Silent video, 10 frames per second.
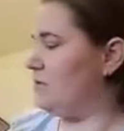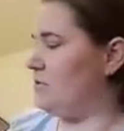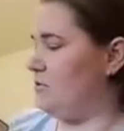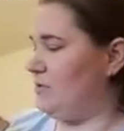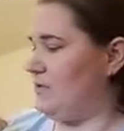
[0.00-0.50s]

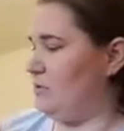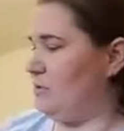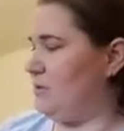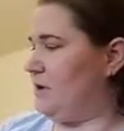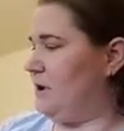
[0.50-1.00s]
it's
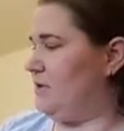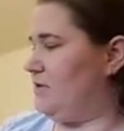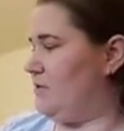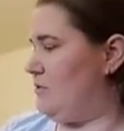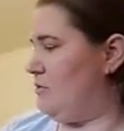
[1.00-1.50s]
simple today,
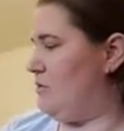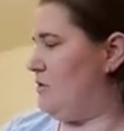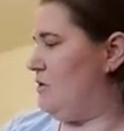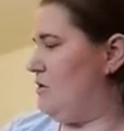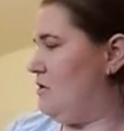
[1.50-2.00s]
so
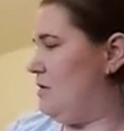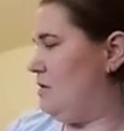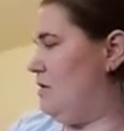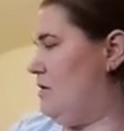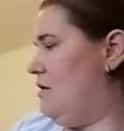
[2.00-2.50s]

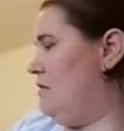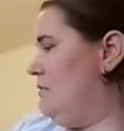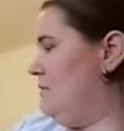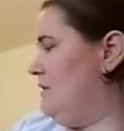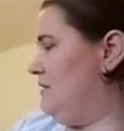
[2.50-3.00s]

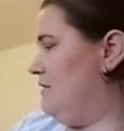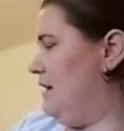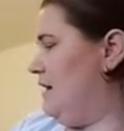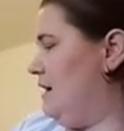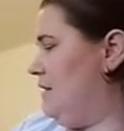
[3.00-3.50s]
I'm gonna
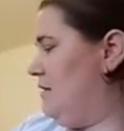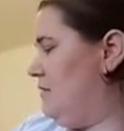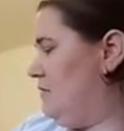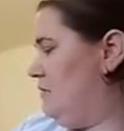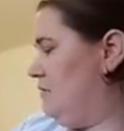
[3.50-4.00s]

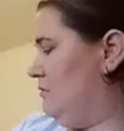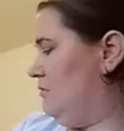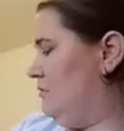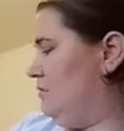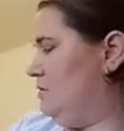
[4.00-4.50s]
take
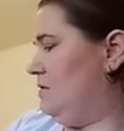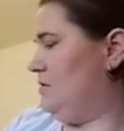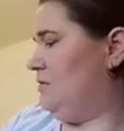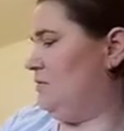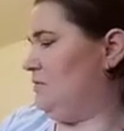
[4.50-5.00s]

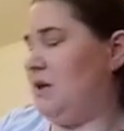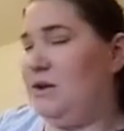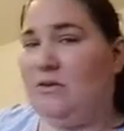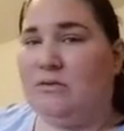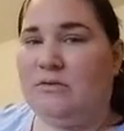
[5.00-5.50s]
this one
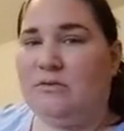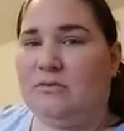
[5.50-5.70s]
here.